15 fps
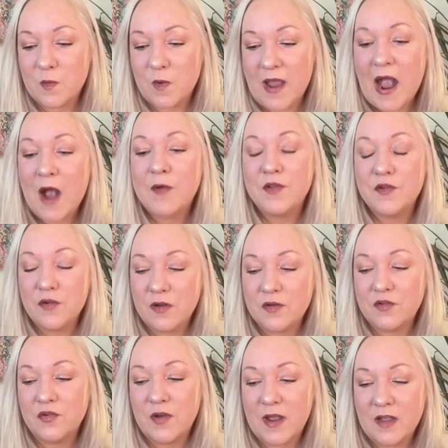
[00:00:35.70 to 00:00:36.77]
how you're on
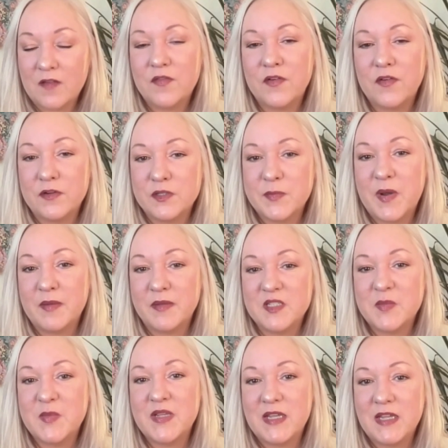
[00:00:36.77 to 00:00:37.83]
track for your public
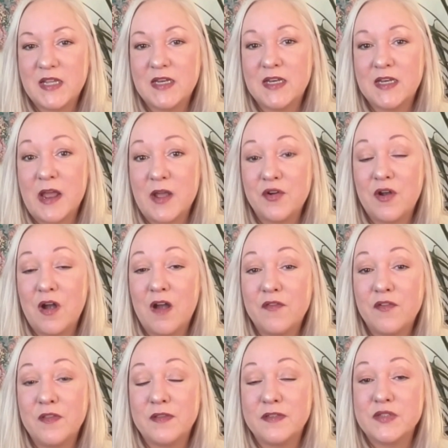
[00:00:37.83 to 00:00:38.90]
speaking, and now you're
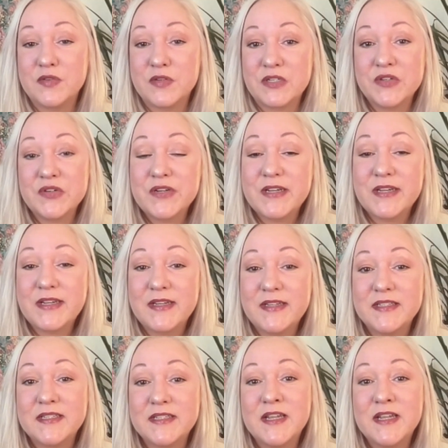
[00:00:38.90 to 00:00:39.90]
offering this retreat.